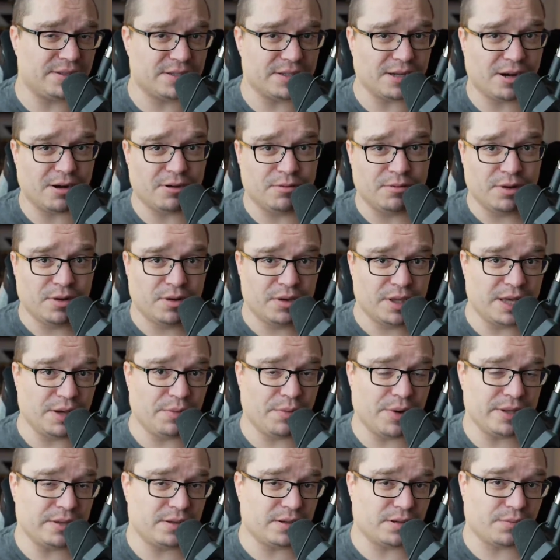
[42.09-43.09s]
So he
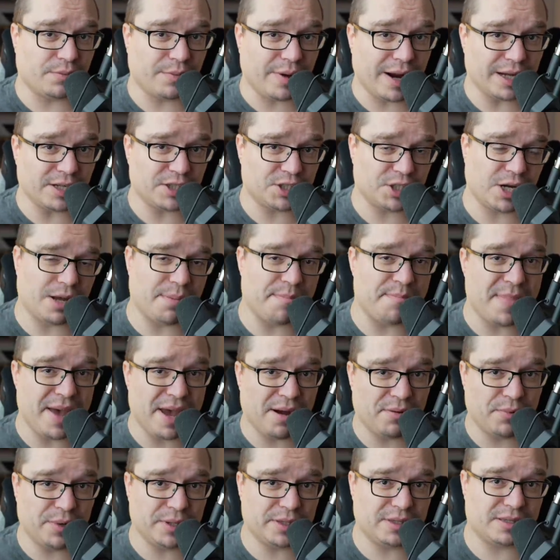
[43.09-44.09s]
went to Russia,
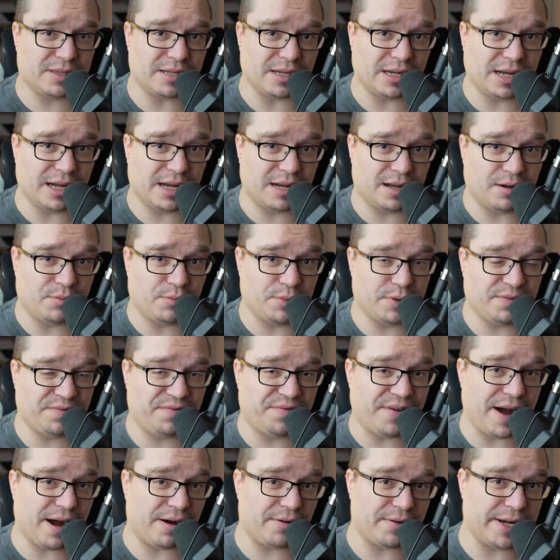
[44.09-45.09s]
met with
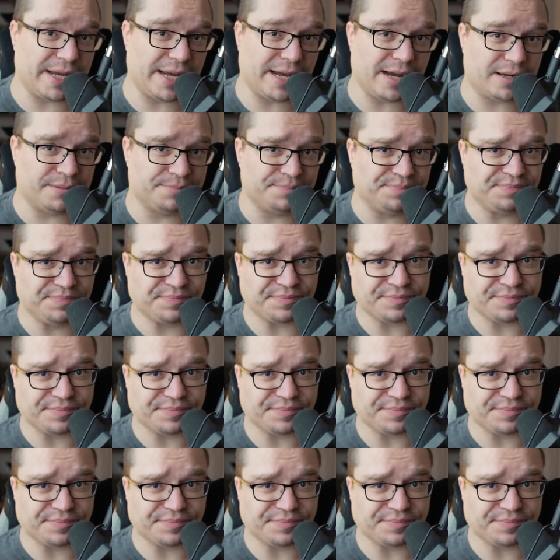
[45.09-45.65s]
Varia,